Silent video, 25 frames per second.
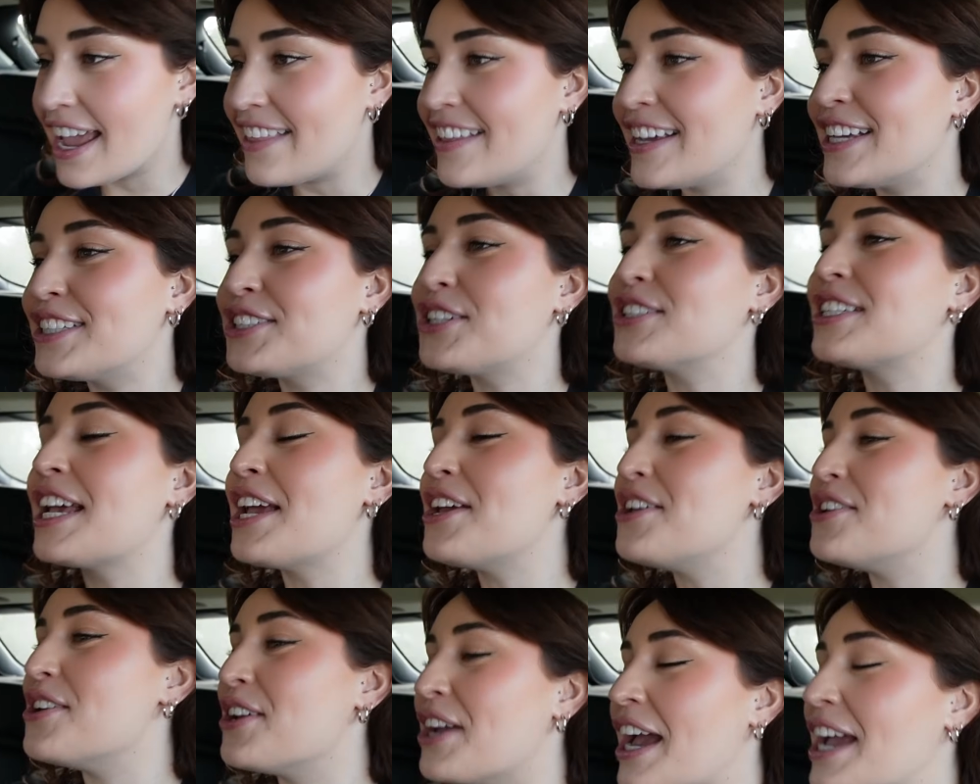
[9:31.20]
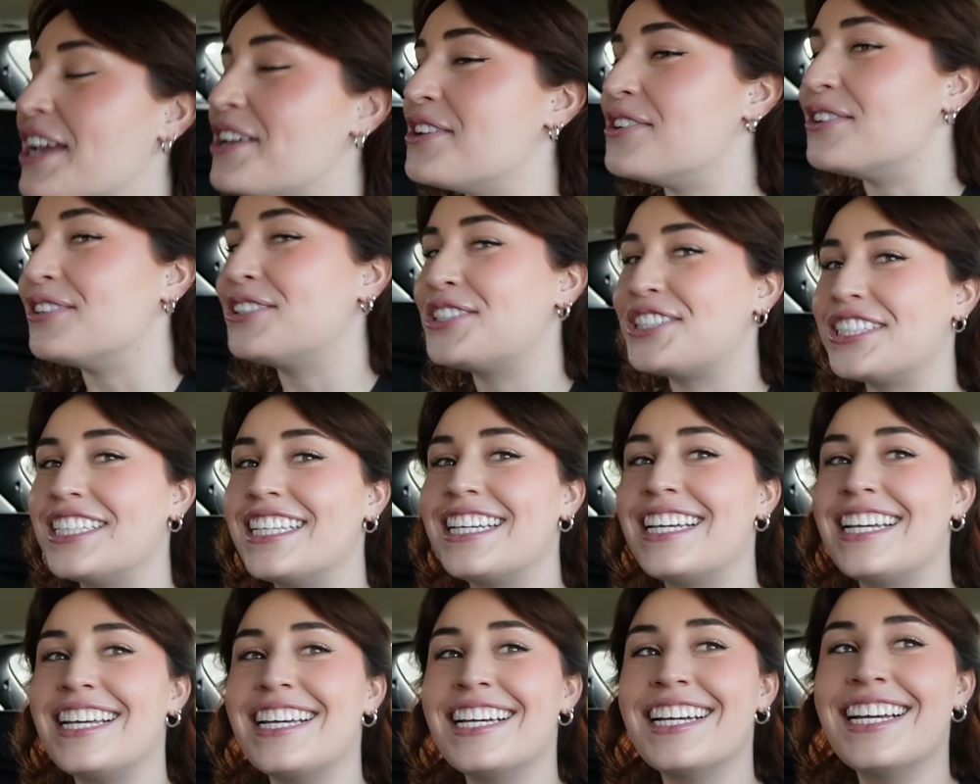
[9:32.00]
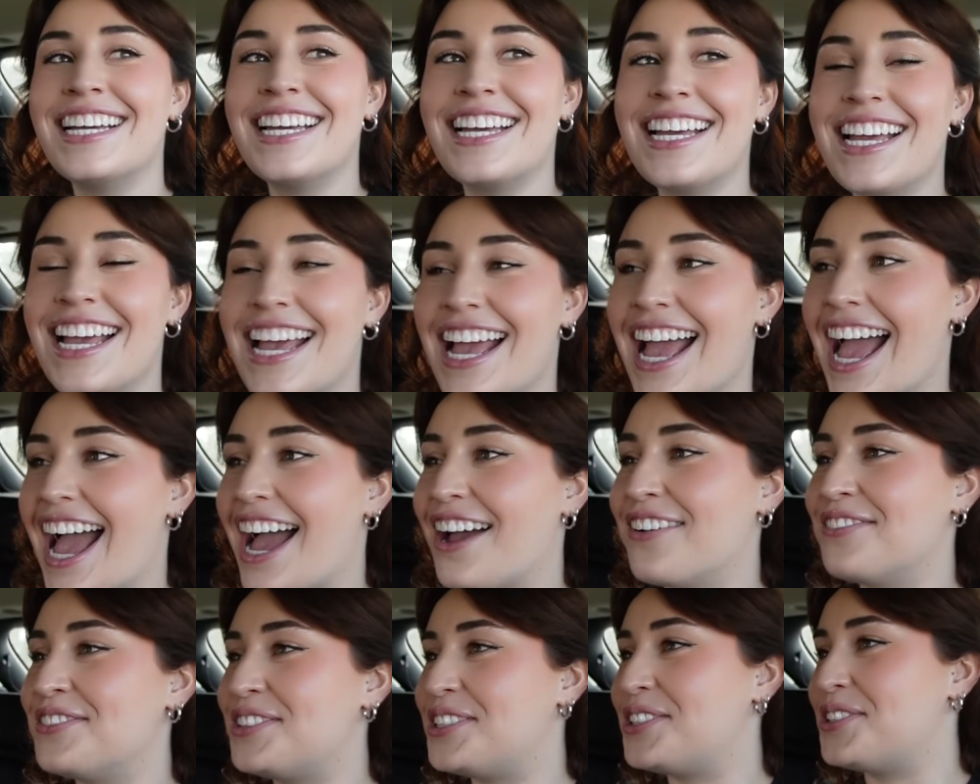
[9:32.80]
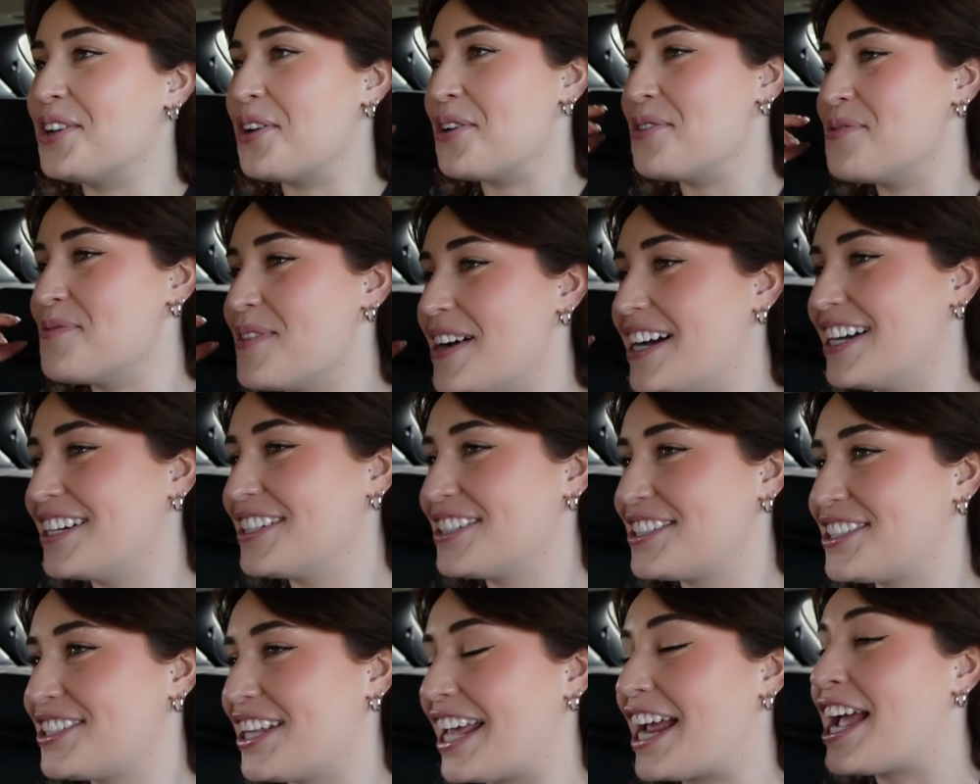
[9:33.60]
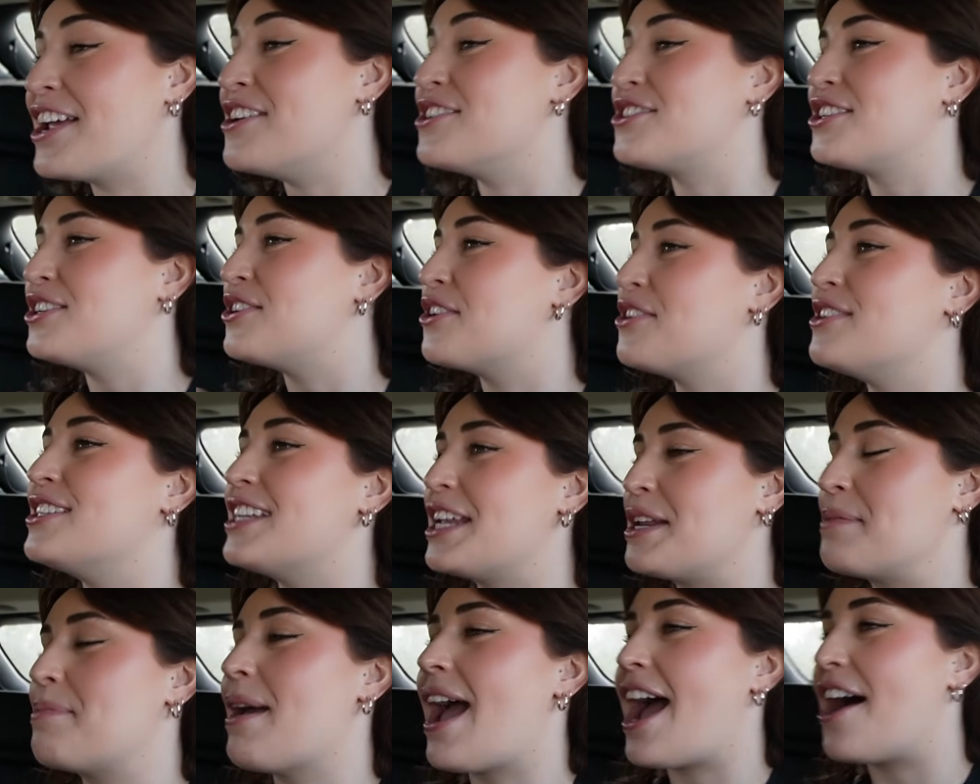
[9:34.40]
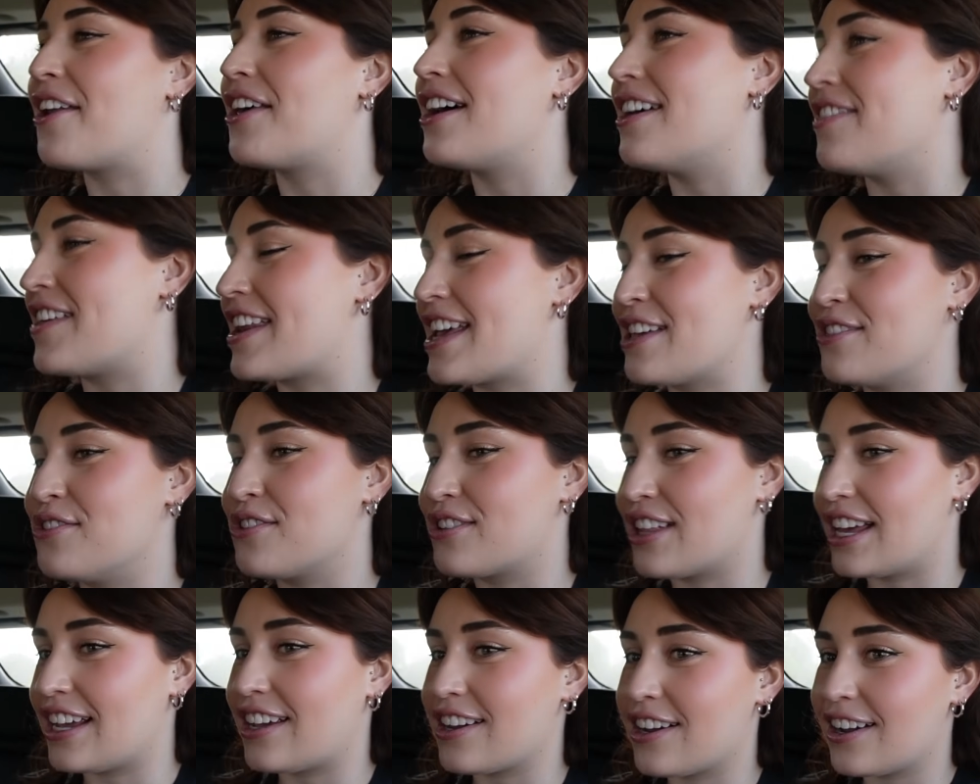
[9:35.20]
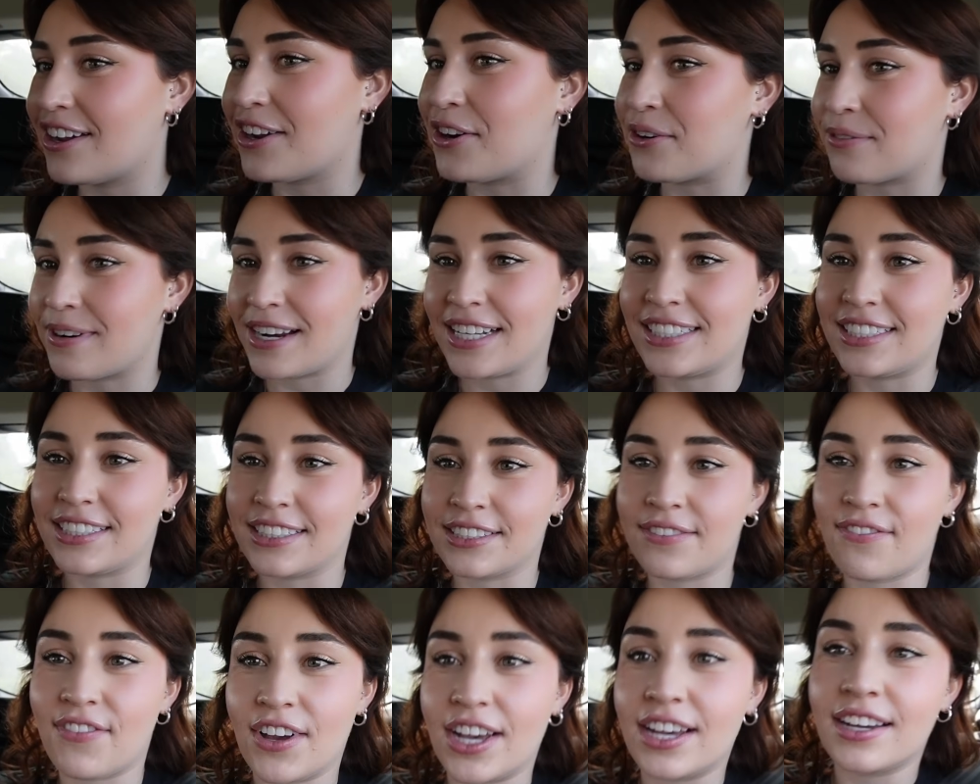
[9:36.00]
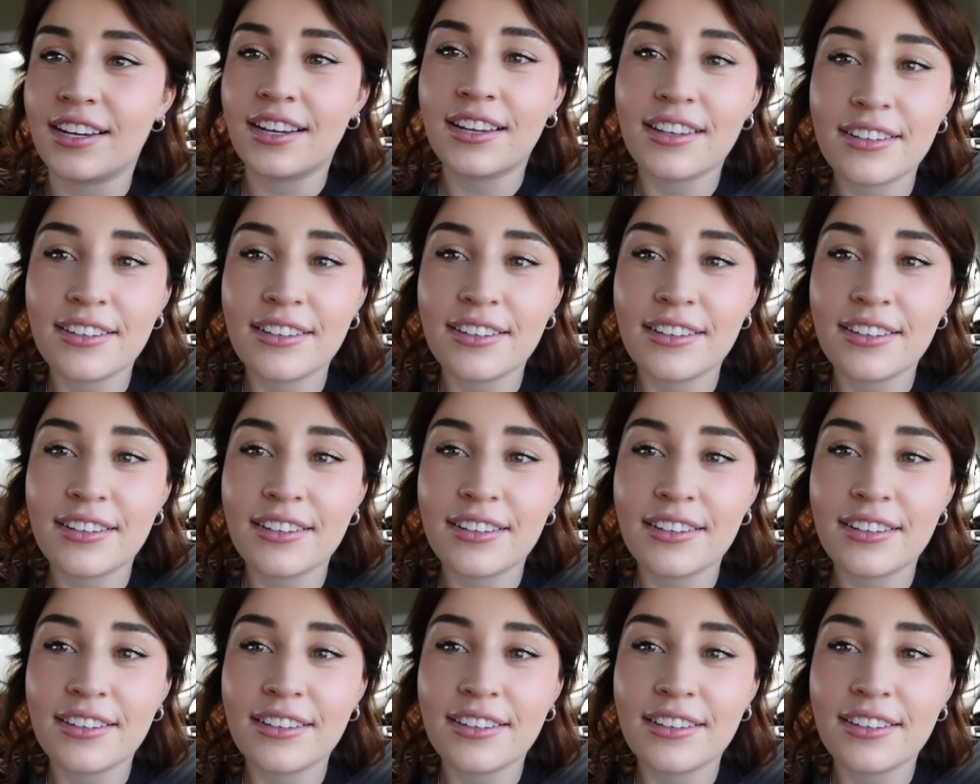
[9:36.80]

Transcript: I think it's because I usually have so much. Like, I usually don't use any powder that I look like greasy as fuck.